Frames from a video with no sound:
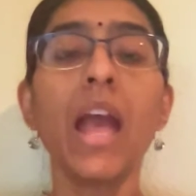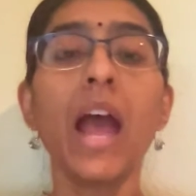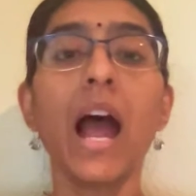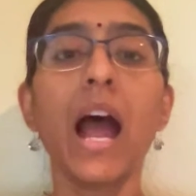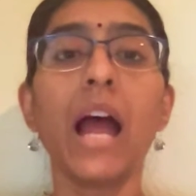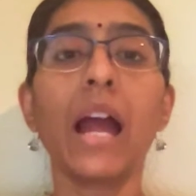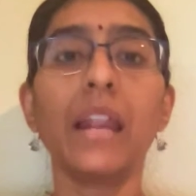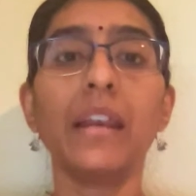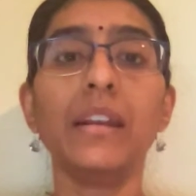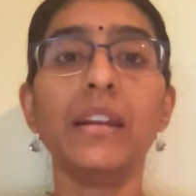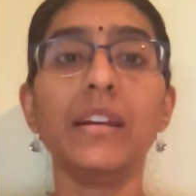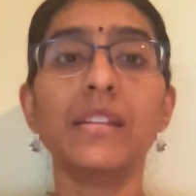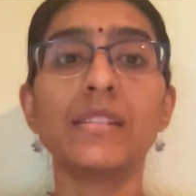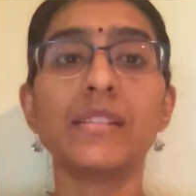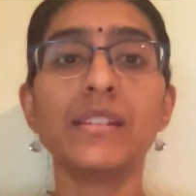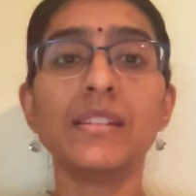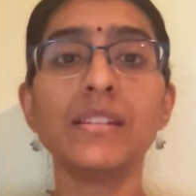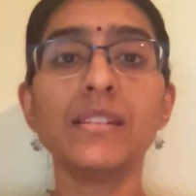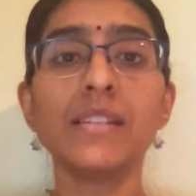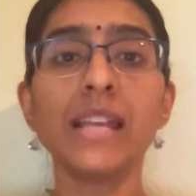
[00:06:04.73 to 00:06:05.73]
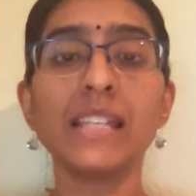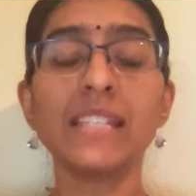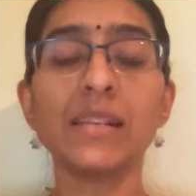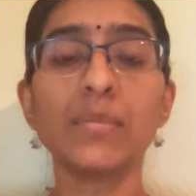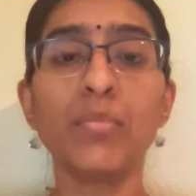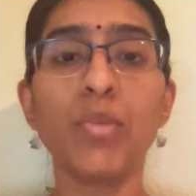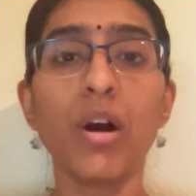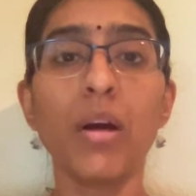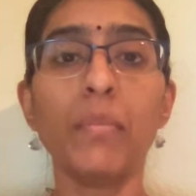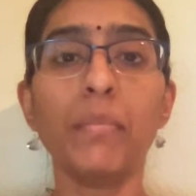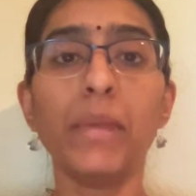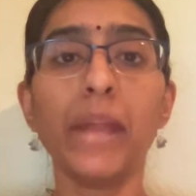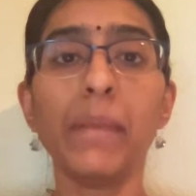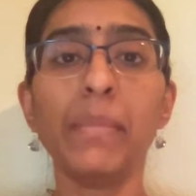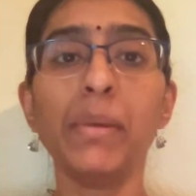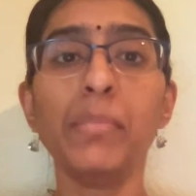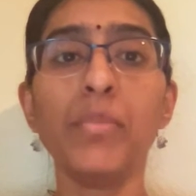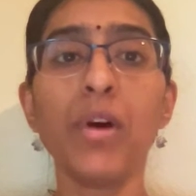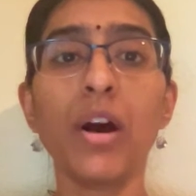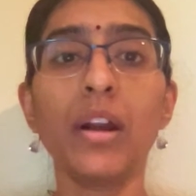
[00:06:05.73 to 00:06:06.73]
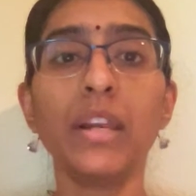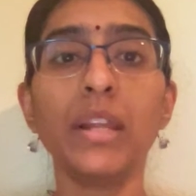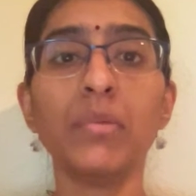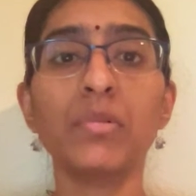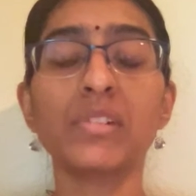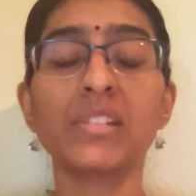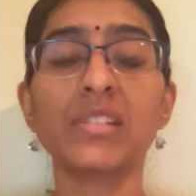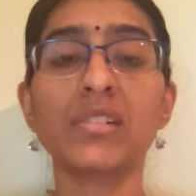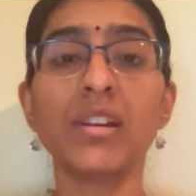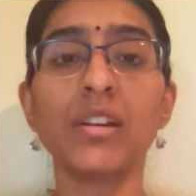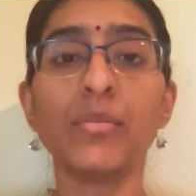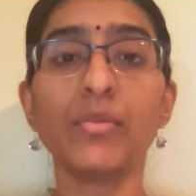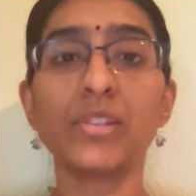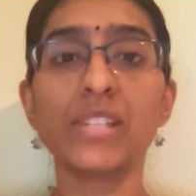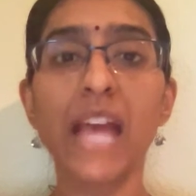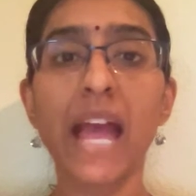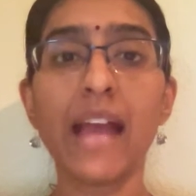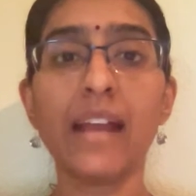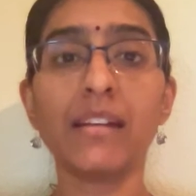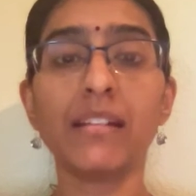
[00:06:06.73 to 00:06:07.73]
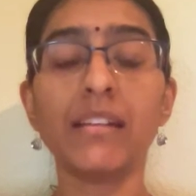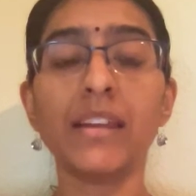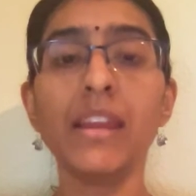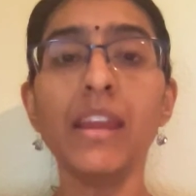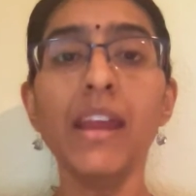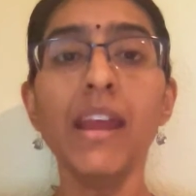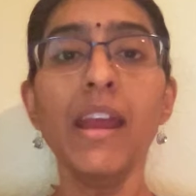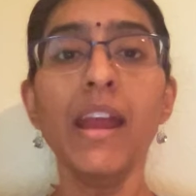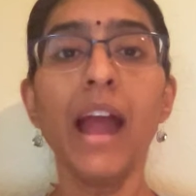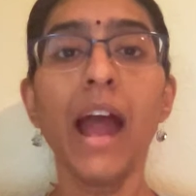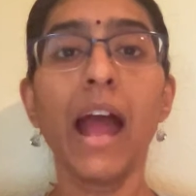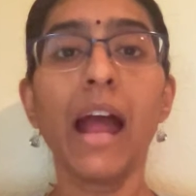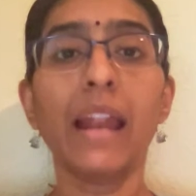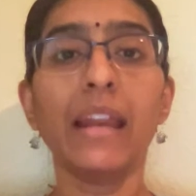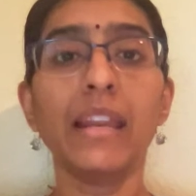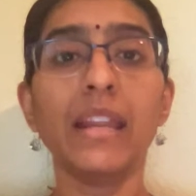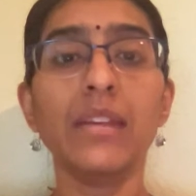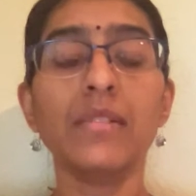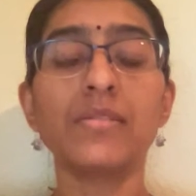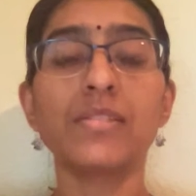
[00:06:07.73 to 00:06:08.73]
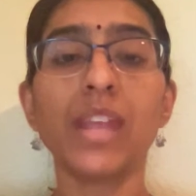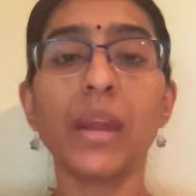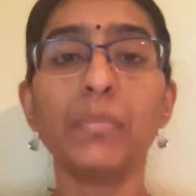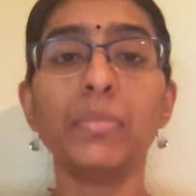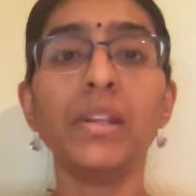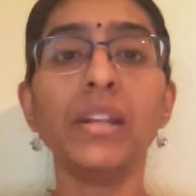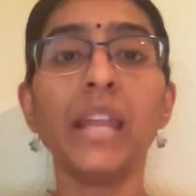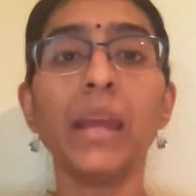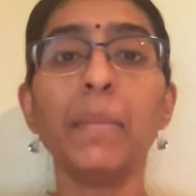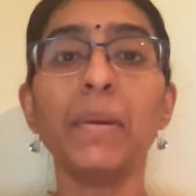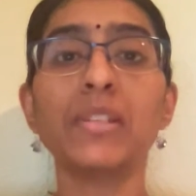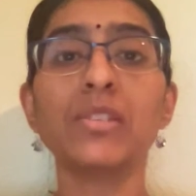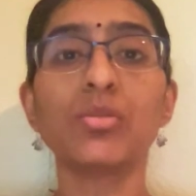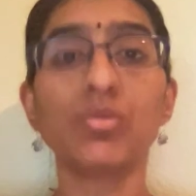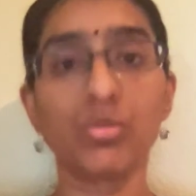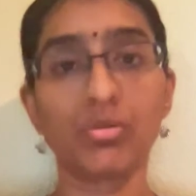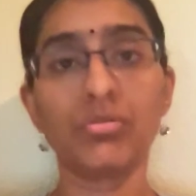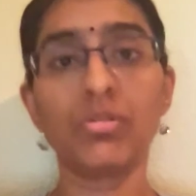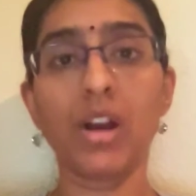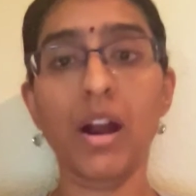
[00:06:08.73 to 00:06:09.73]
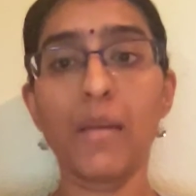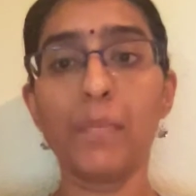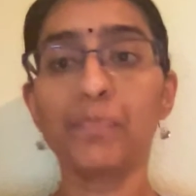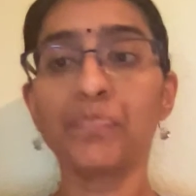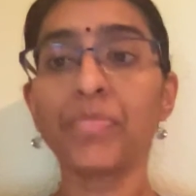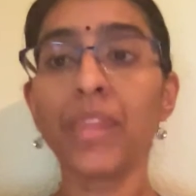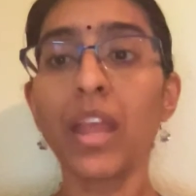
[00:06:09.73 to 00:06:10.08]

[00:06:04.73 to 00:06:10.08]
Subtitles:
And since as a baby born, he was angry, and he has kept the name as Rudra.